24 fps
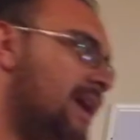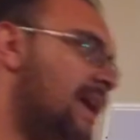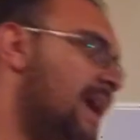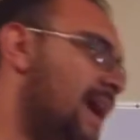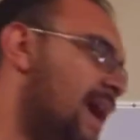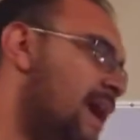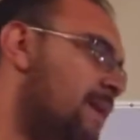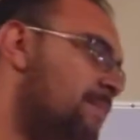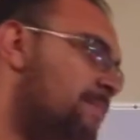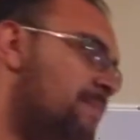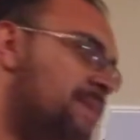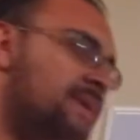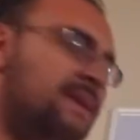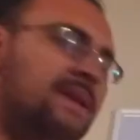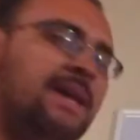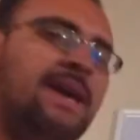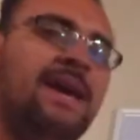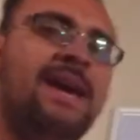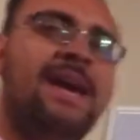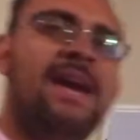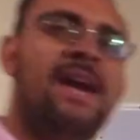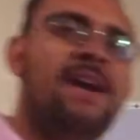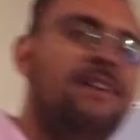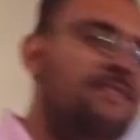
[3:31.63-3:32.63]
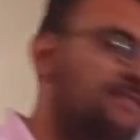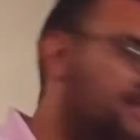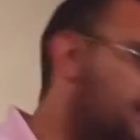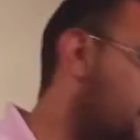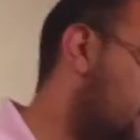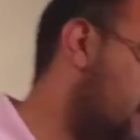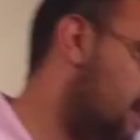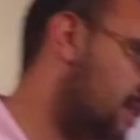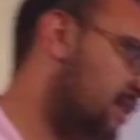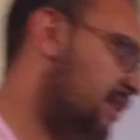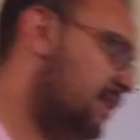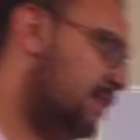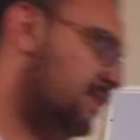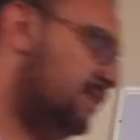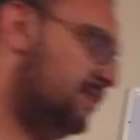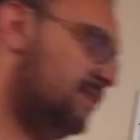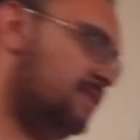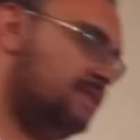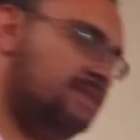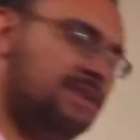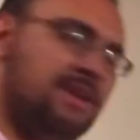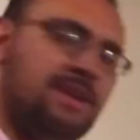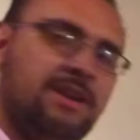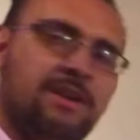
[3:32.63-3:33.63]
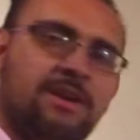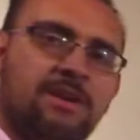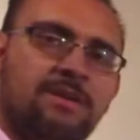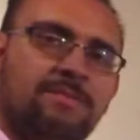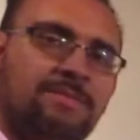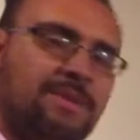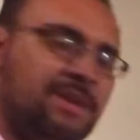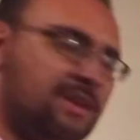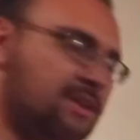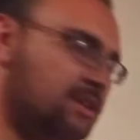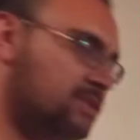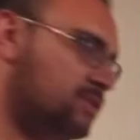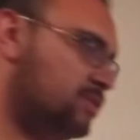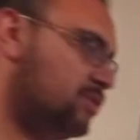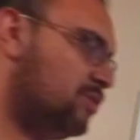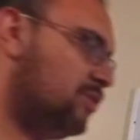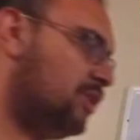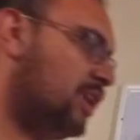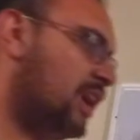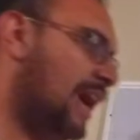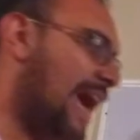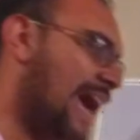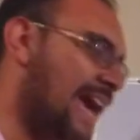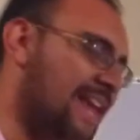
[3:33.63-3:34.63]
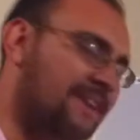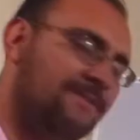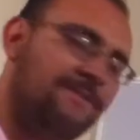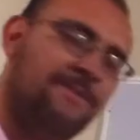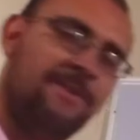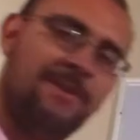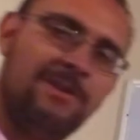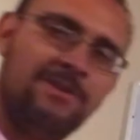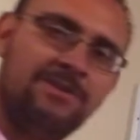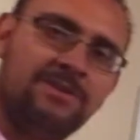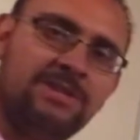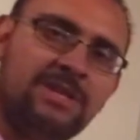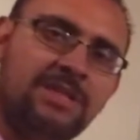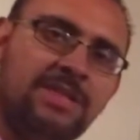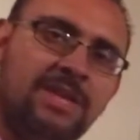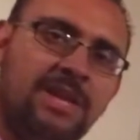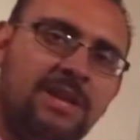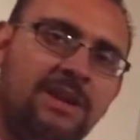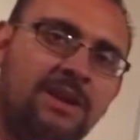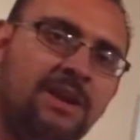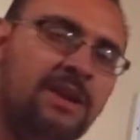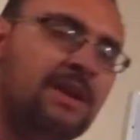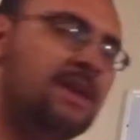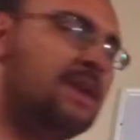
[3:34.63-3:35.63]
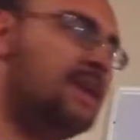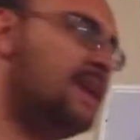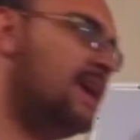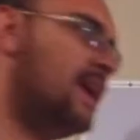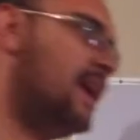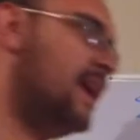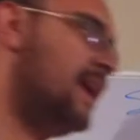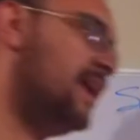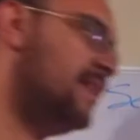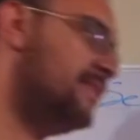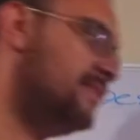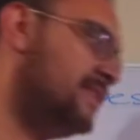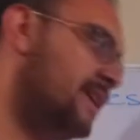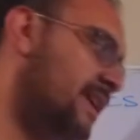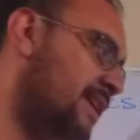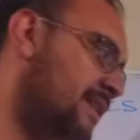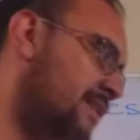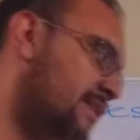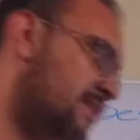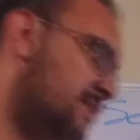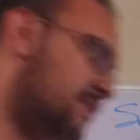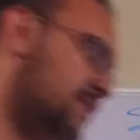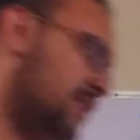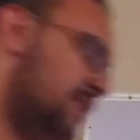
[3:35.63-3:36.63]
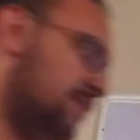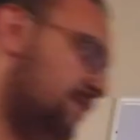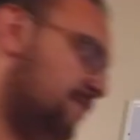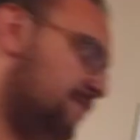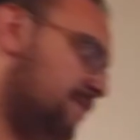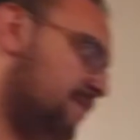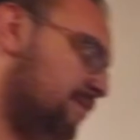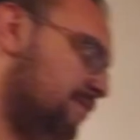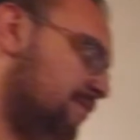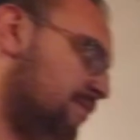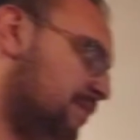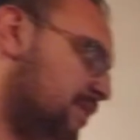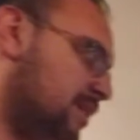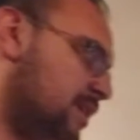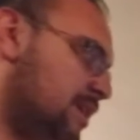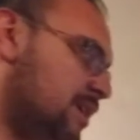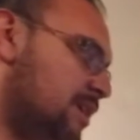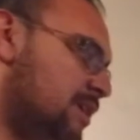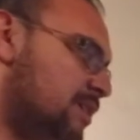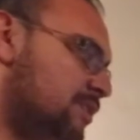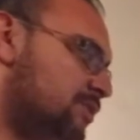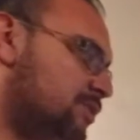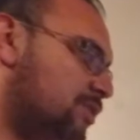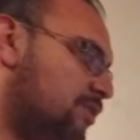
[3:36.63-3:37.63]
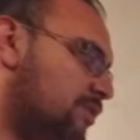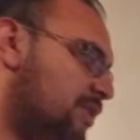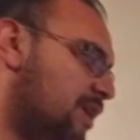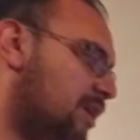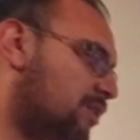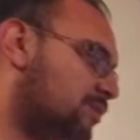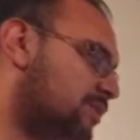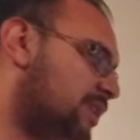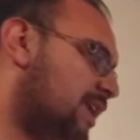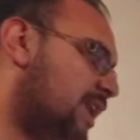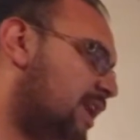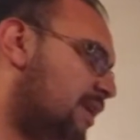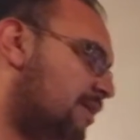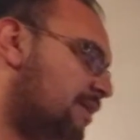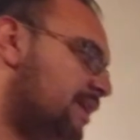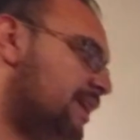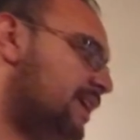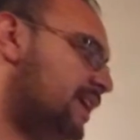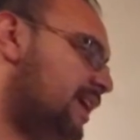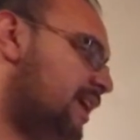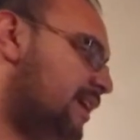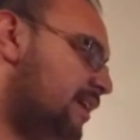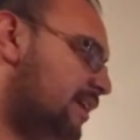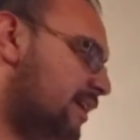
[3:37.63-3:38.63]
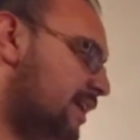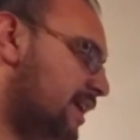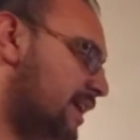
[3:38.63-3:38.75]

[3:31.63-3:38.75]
happened after the dinner because you had first the dinner and then the telephone. So the auxiliary here